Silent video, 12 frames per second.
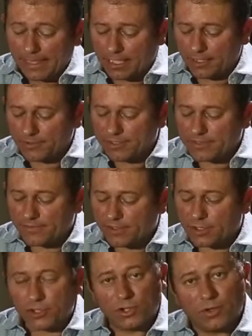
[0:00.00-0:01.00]
And
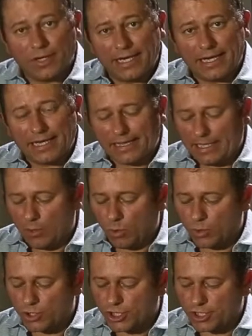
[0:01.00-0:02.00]
Lourensford join the
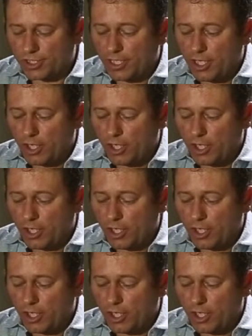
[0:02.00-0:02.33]
auction